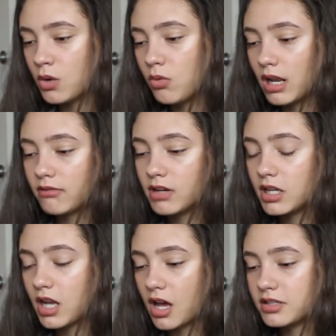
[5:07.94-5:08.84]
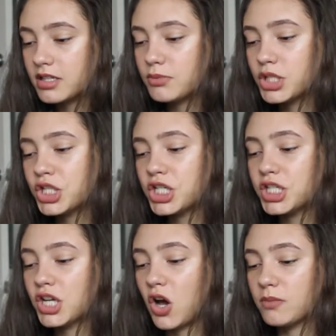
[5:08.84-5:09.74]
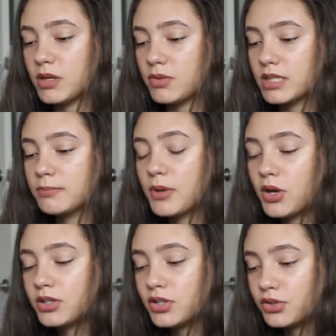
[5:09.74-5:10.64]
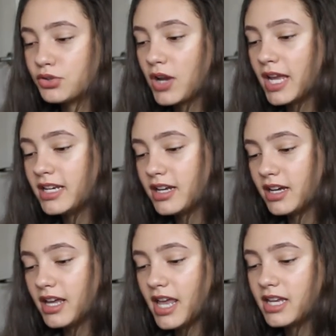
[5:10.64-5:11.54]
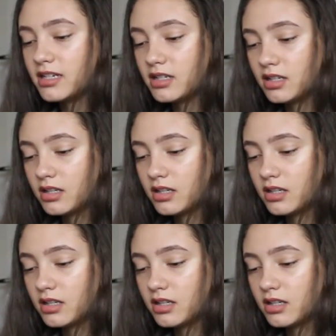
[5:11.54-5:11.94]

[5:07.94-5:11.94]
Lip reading: Well, I realized he was cheating on me with his personal trainer and...